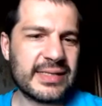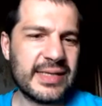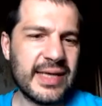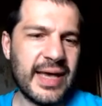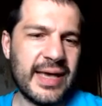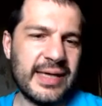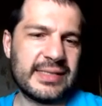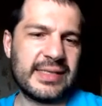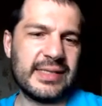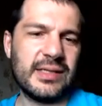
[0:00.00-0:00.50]

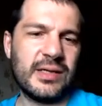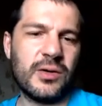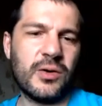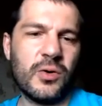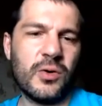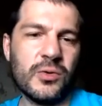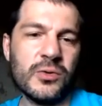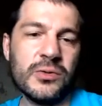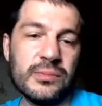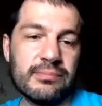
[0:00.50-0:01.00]
async
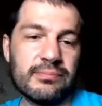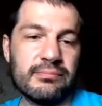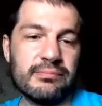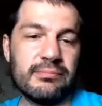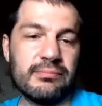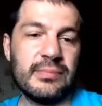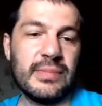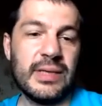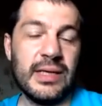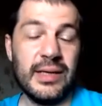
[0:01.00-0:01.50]
code?
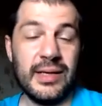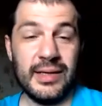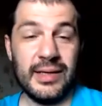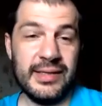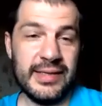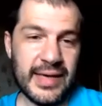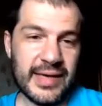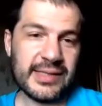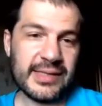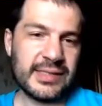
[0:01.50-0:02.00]

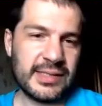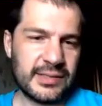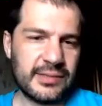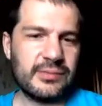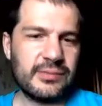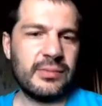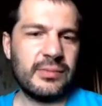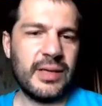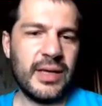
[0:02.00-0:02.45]
Yes,